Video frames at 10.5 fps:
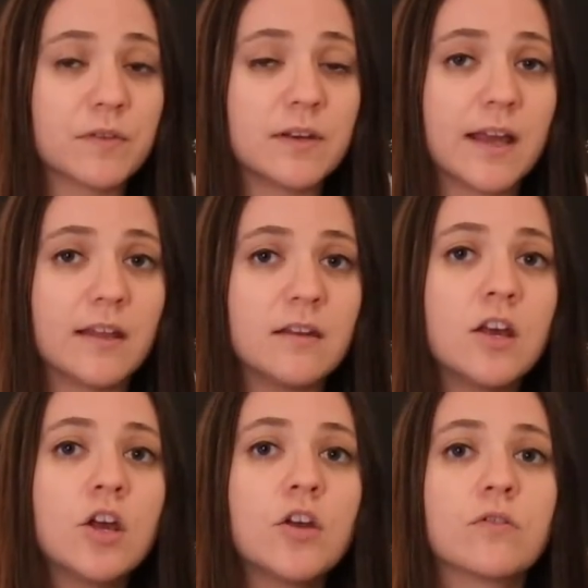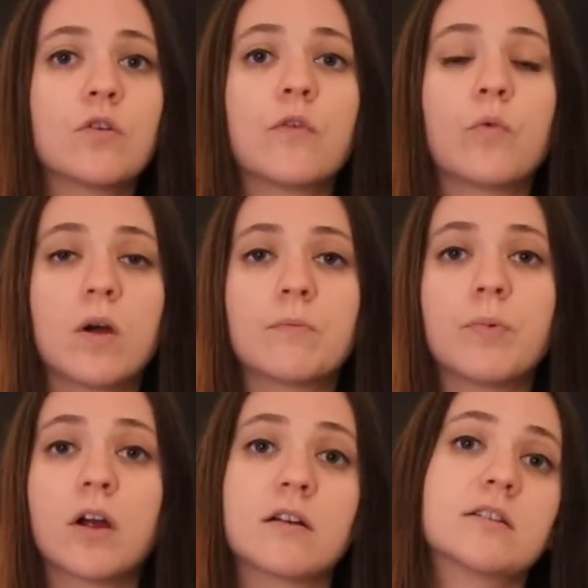sedan. So if one
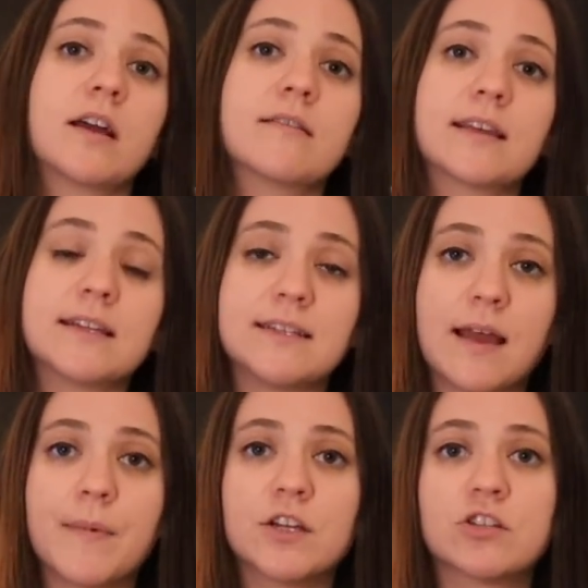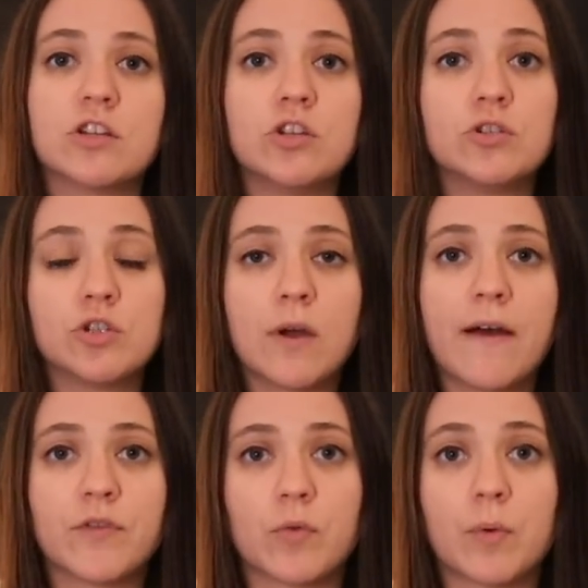part does get damaged, then you do
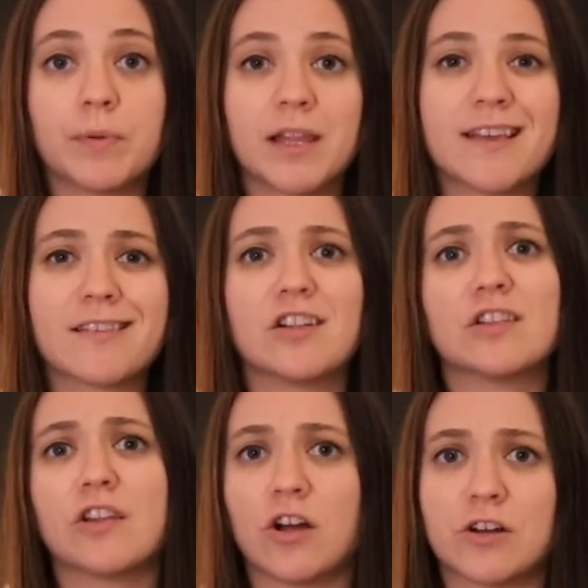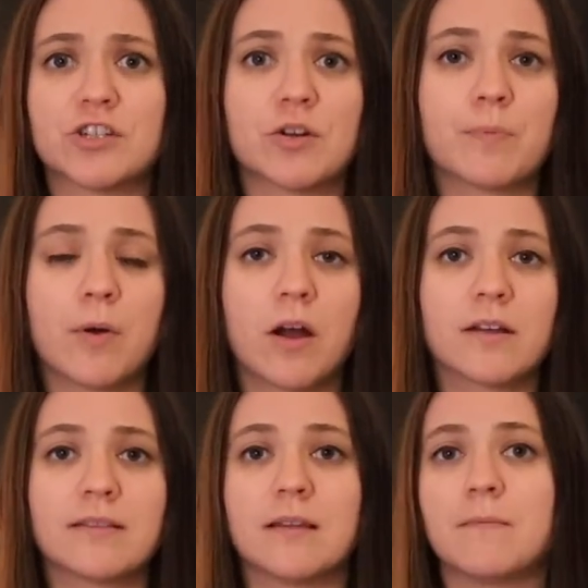have to replace a larger
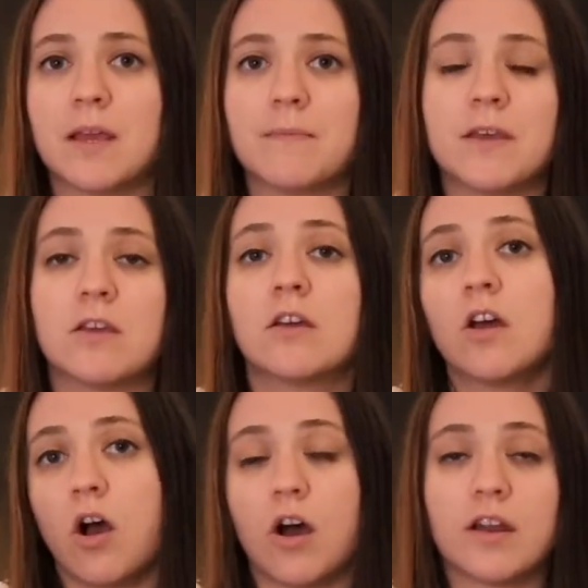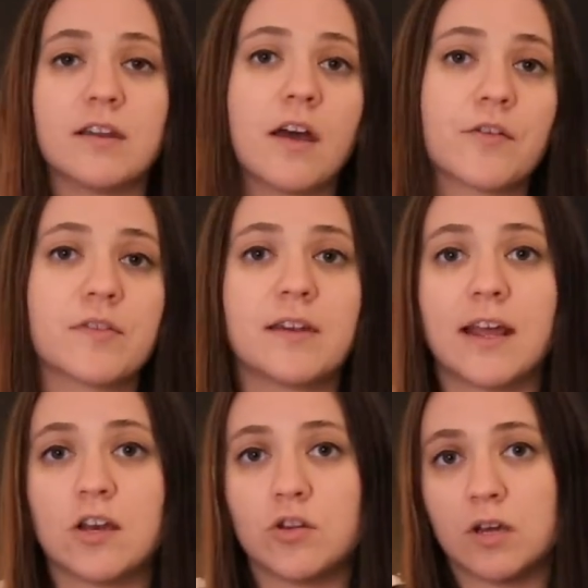part than maybe on another
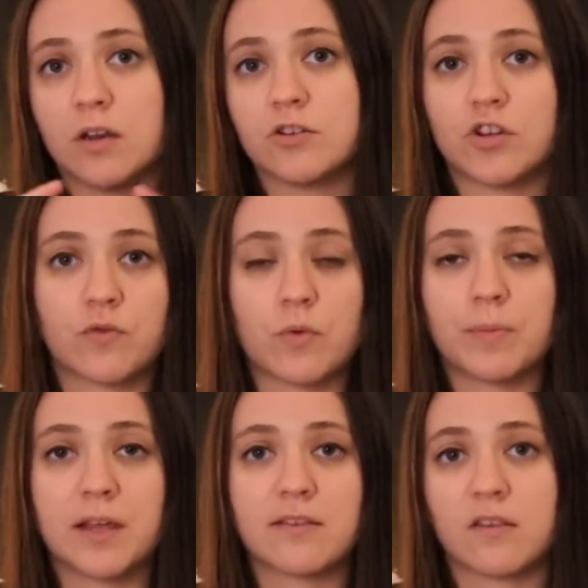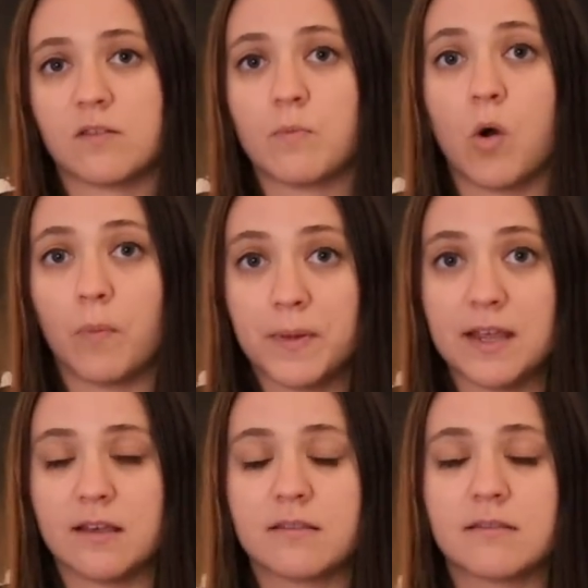sedan you could just replace a small
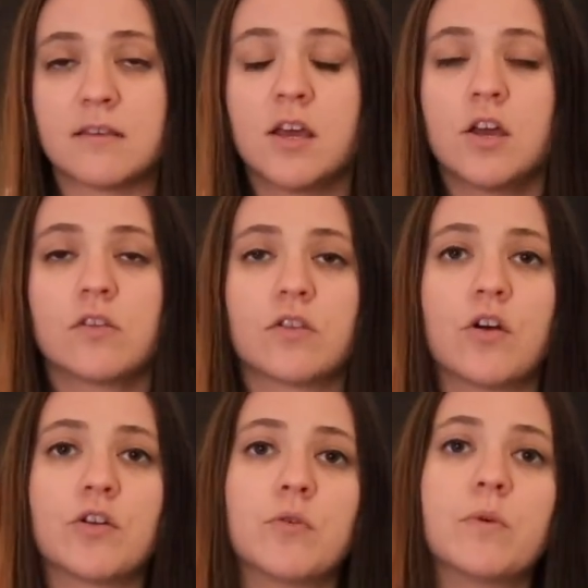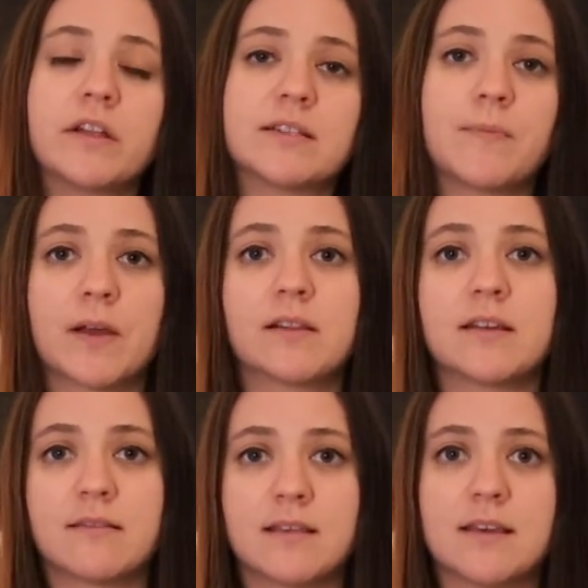piece. So you will typically
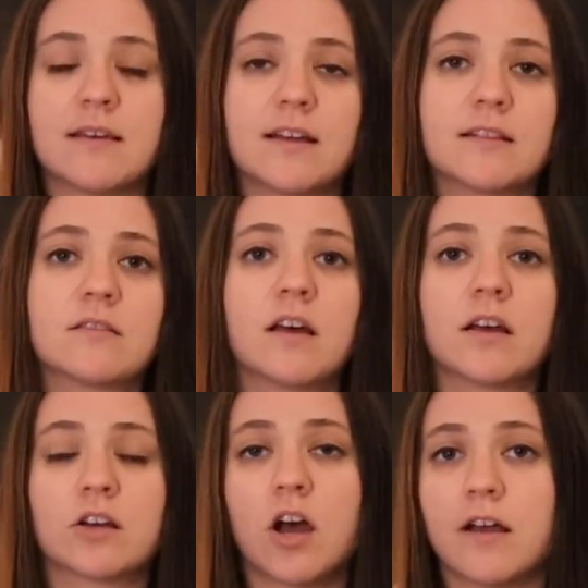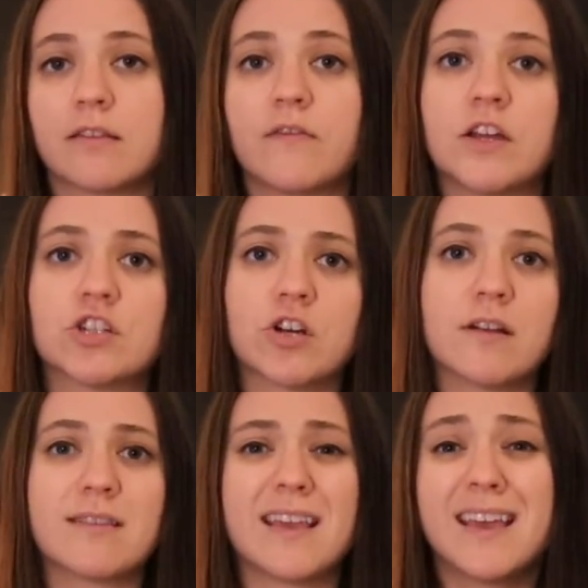see that the cost of
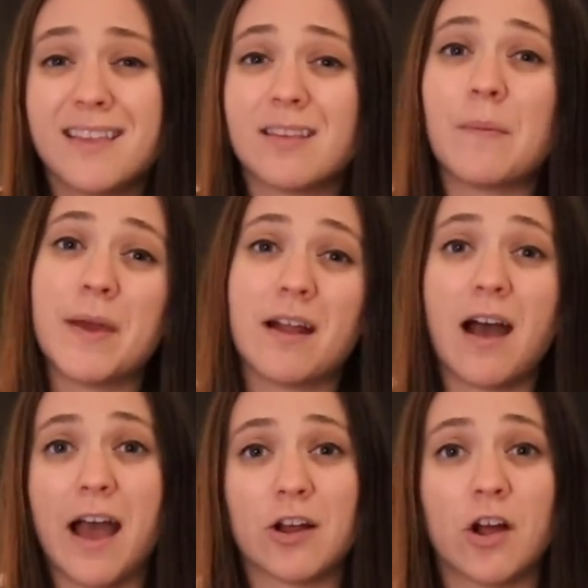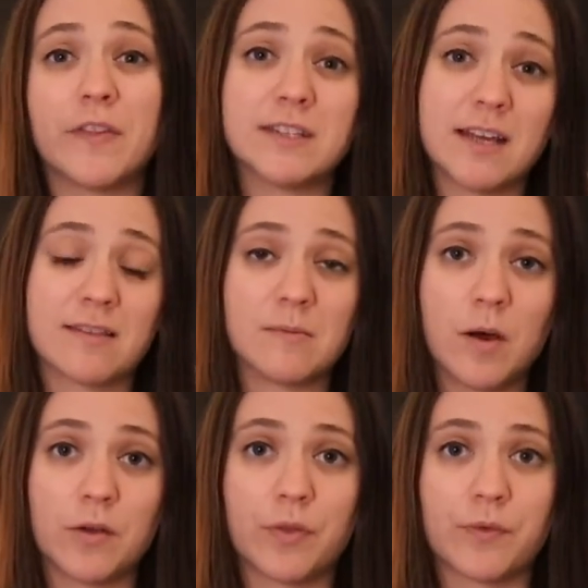insurance is a bit higher on the Tesla
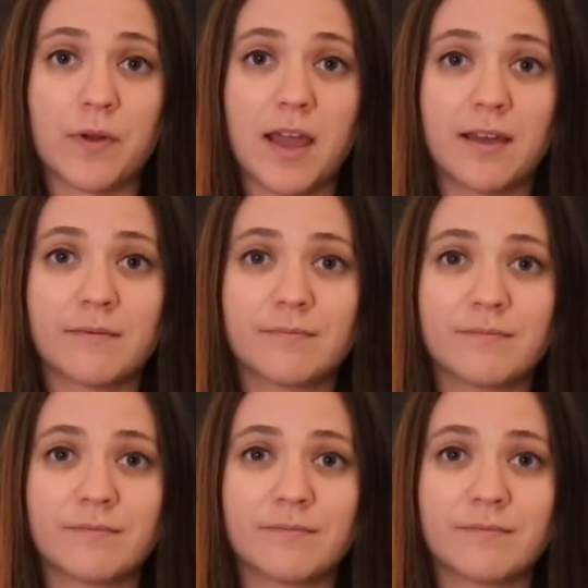Model 3.